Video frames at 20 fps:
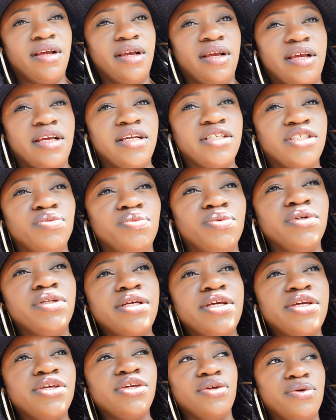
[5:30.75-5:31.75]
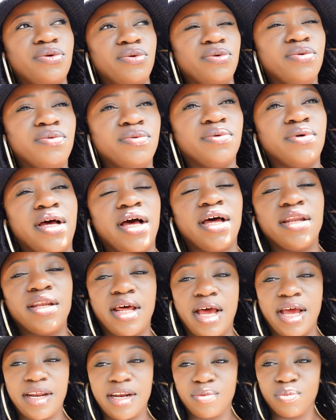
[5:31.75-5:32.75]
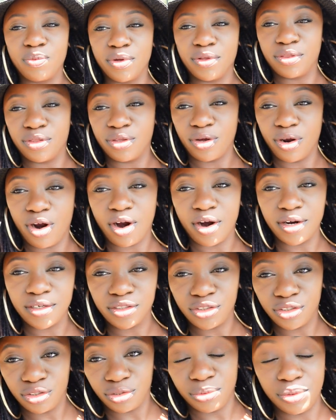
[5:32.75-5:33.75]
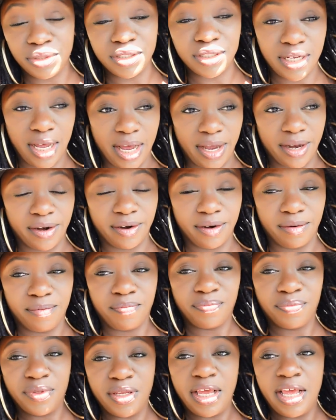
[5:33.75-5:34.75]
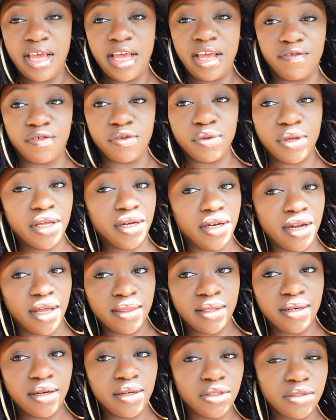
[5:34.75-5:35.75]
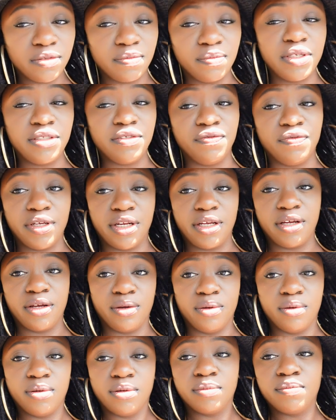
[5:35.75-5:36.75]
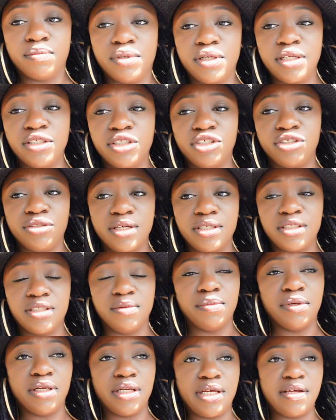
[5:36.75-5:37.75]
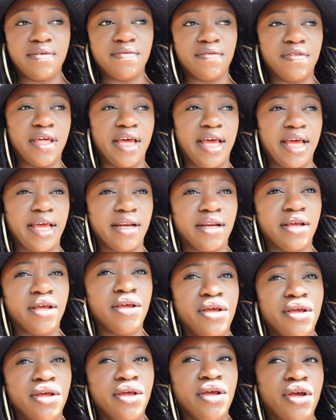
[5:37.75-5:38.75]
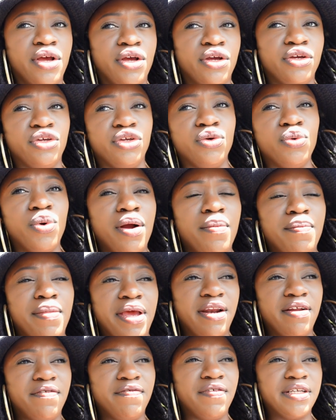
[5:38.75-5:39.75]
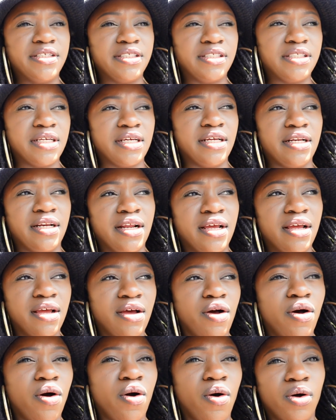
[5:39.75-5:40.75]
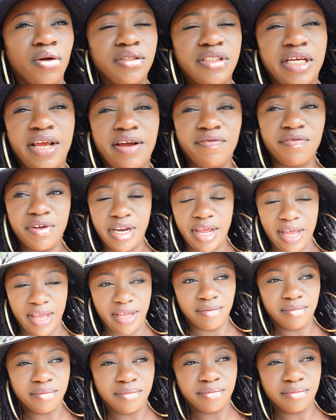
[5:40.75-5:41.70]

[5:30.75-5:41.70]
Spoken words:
is really you aligning with your heart's true desire. If you get nothing else from this video, please trust and believe that you are manifesting all day, every day.